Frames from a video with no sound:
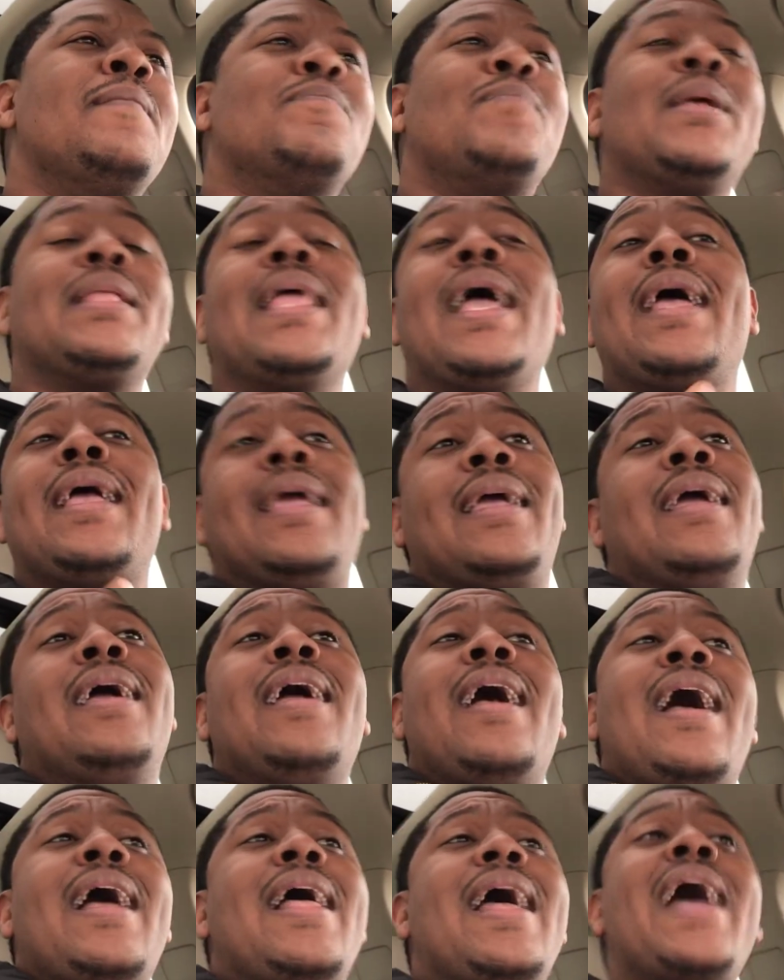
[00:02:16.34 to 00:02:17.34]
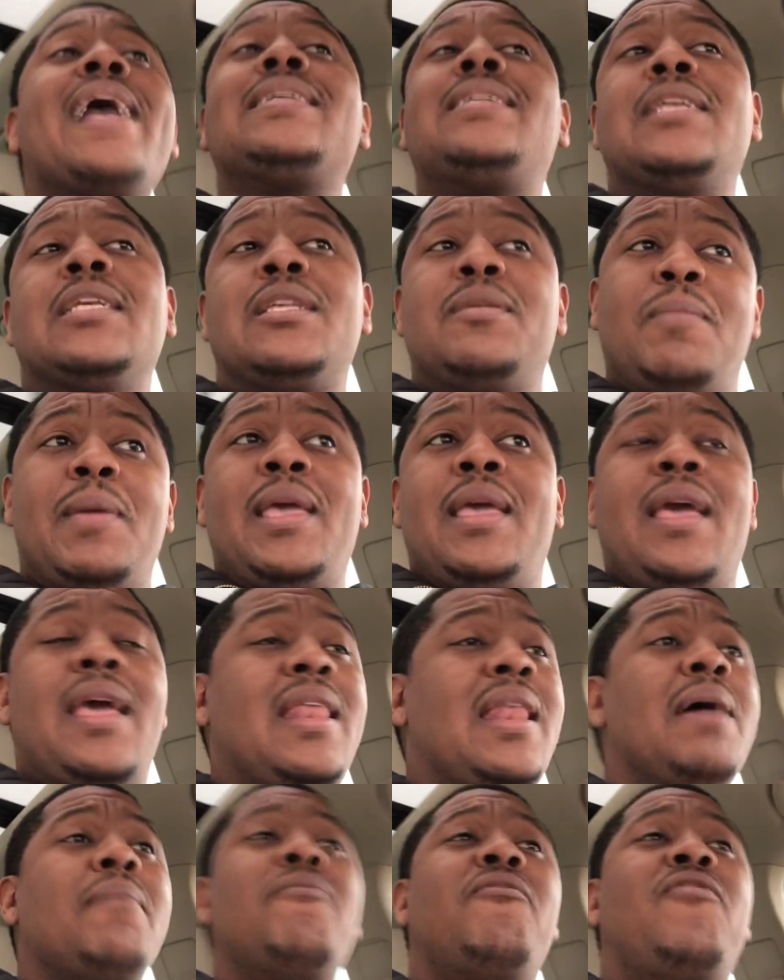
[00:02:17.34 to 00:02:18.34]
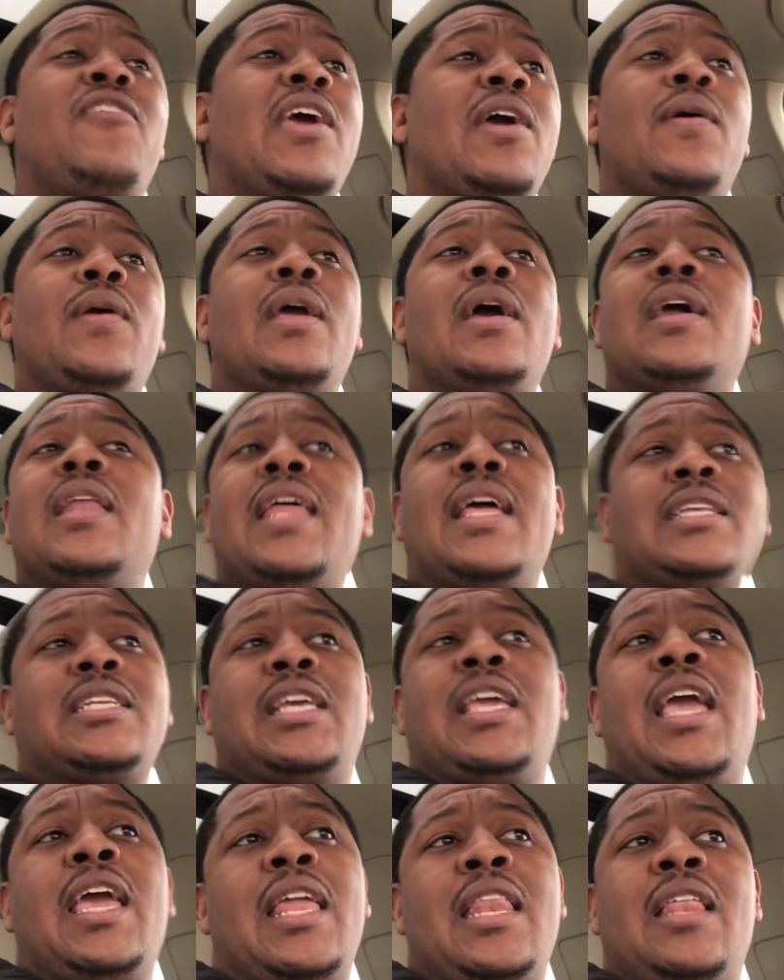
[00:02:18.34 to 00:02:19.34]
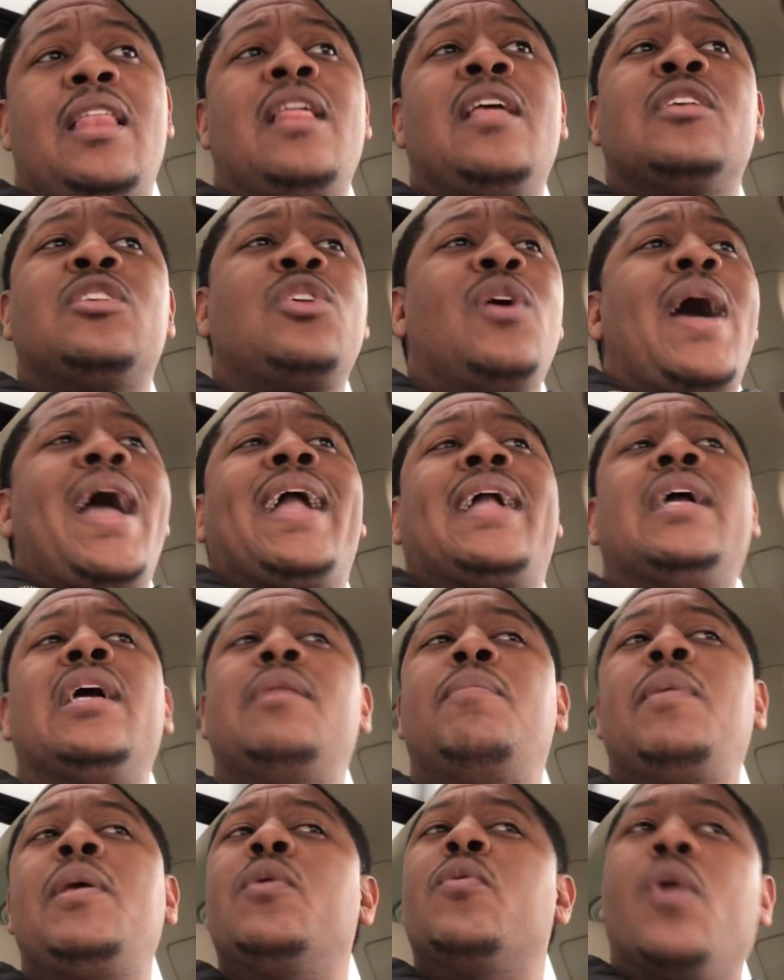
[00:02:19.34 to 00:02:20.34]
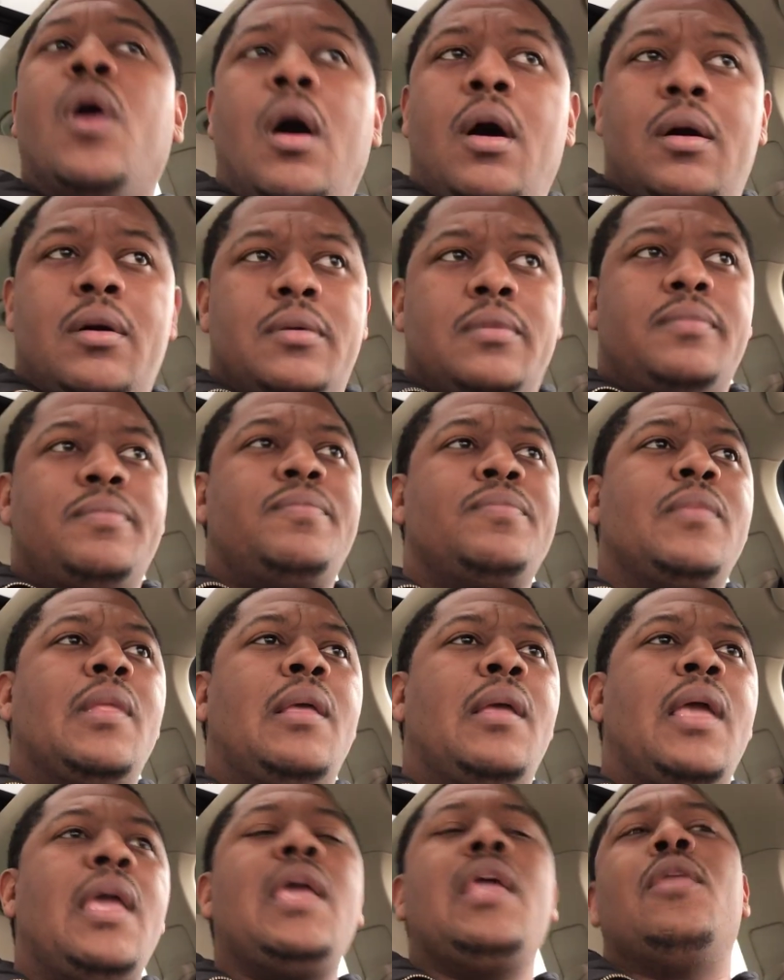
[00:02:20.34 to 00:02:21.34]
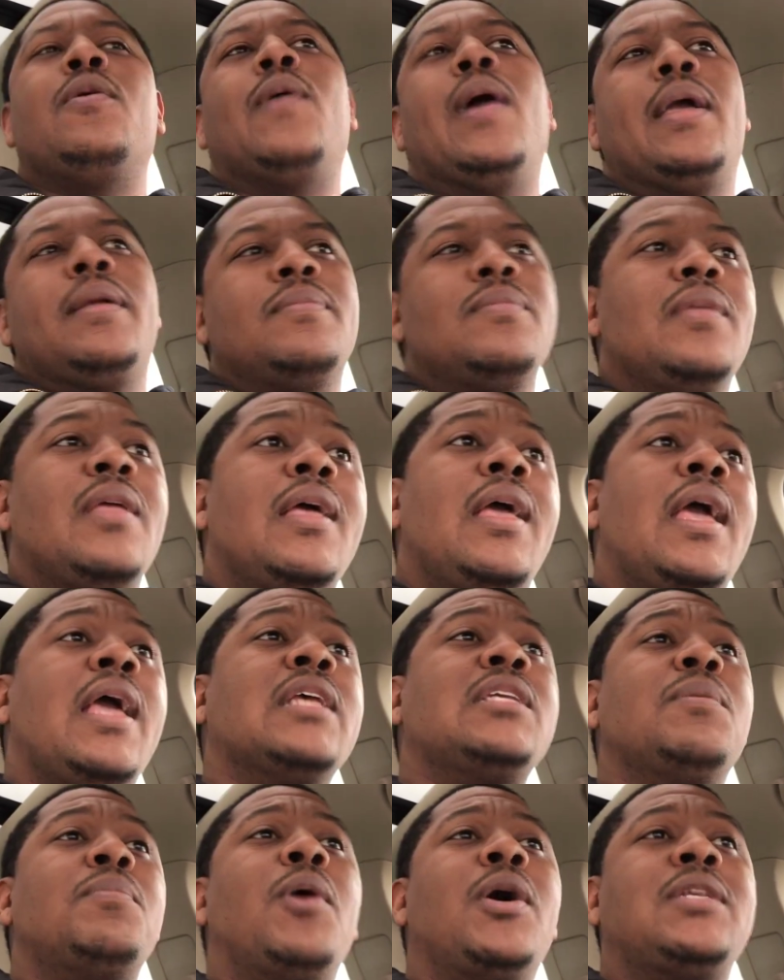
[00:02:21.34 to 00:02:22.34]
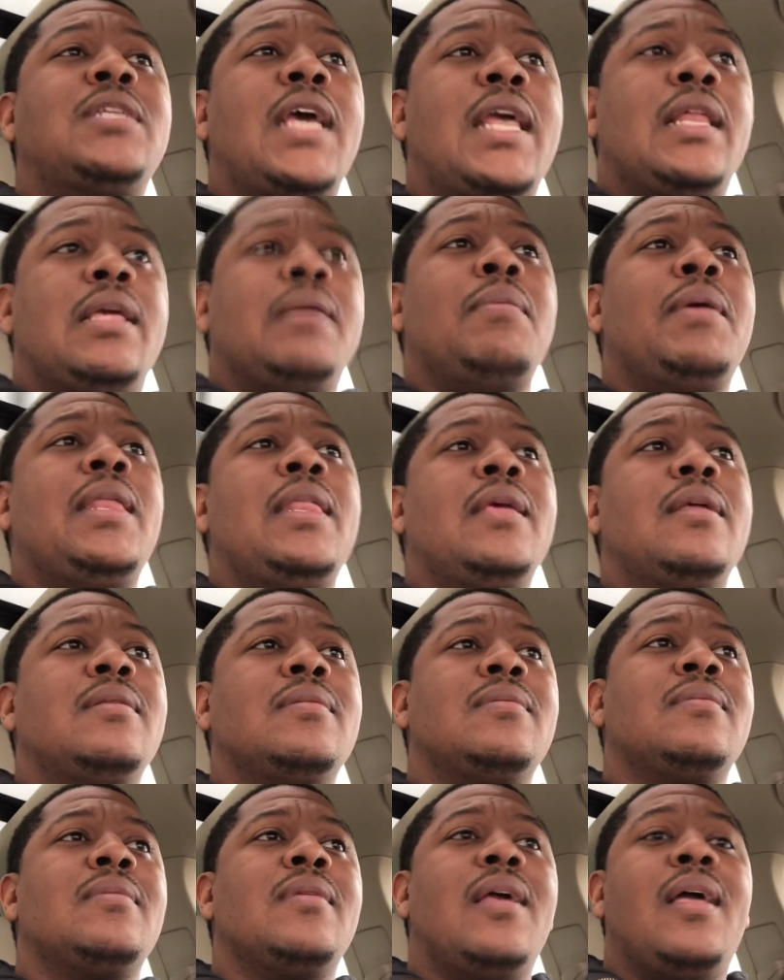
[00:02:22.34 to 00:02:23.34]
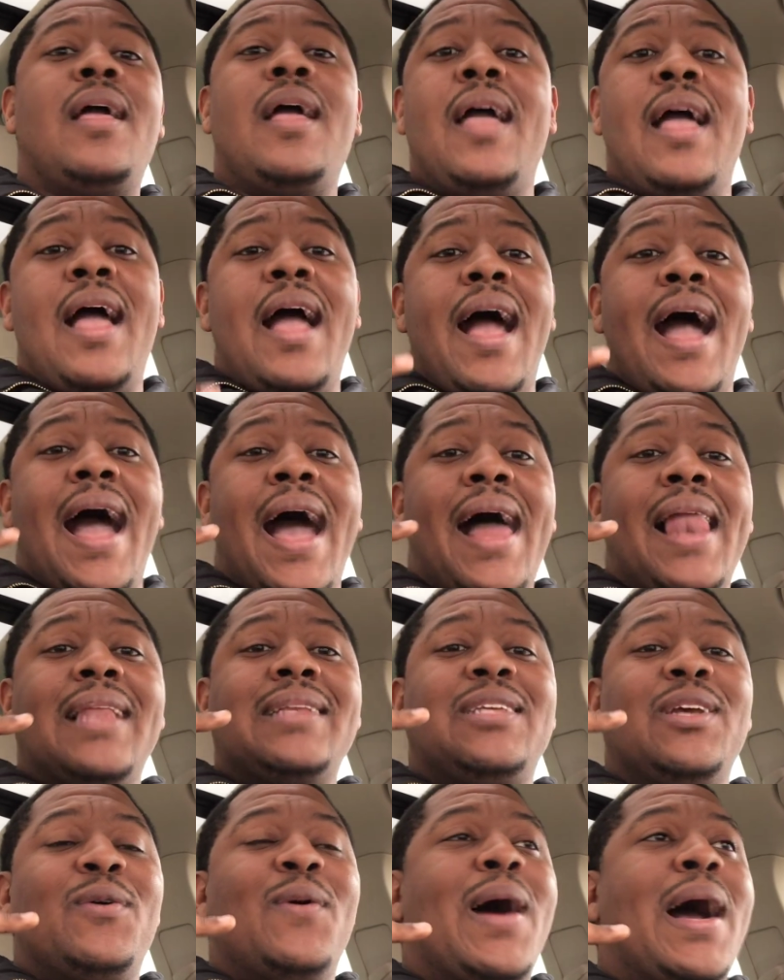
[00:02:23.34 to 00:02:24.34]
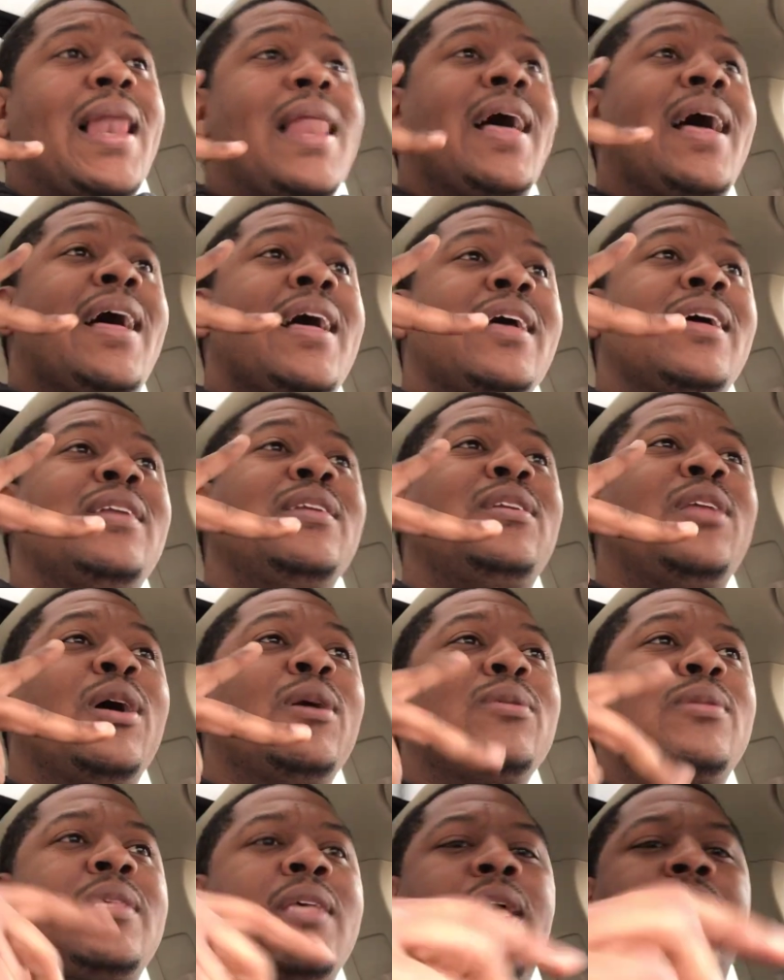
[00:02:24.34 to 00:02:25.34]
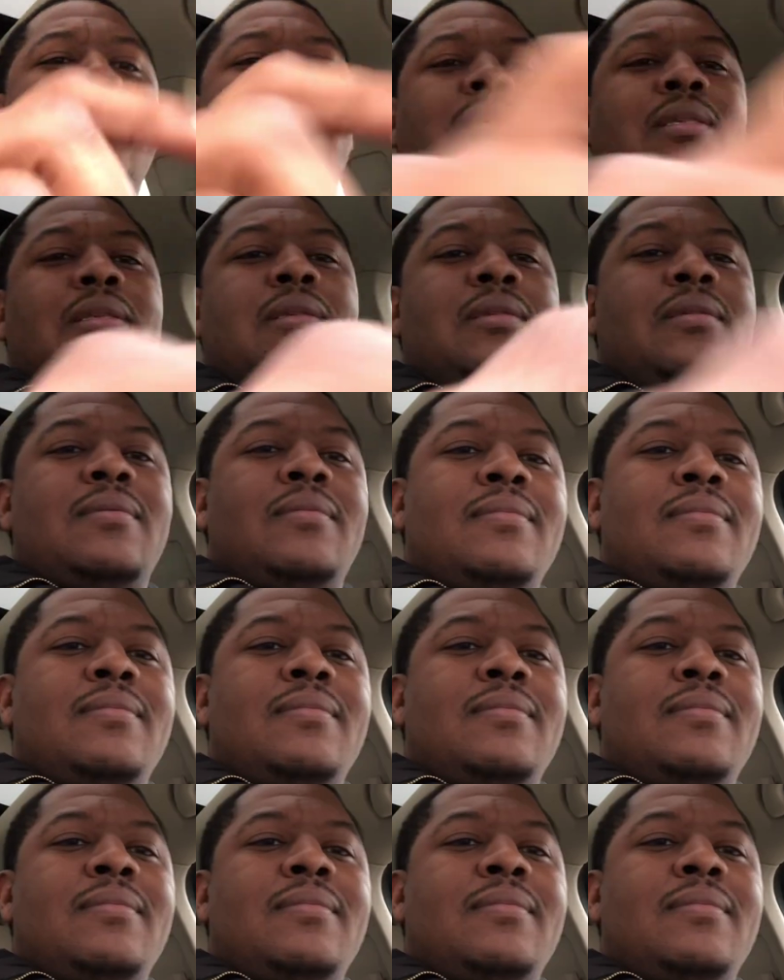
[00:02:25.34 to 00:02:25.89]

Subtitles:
But hey, that's just me. And I'm very uneducated, so I could be wrong. Anyway, it's your boy, Jay the Comedian. Holla Chihuahua. Deuces.